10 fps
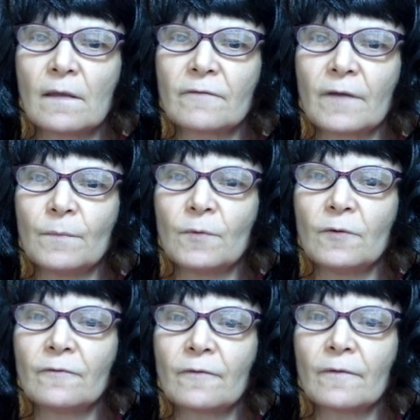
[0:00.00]
if I
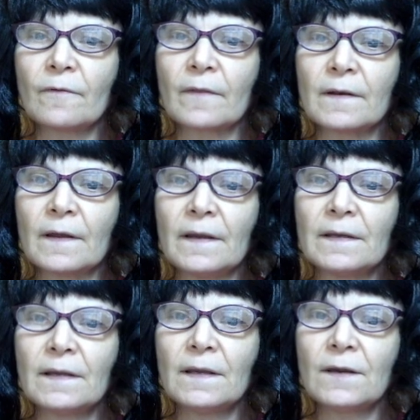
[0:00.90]
move the
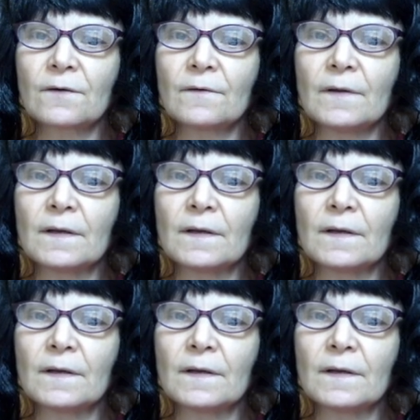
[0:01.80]
knight here,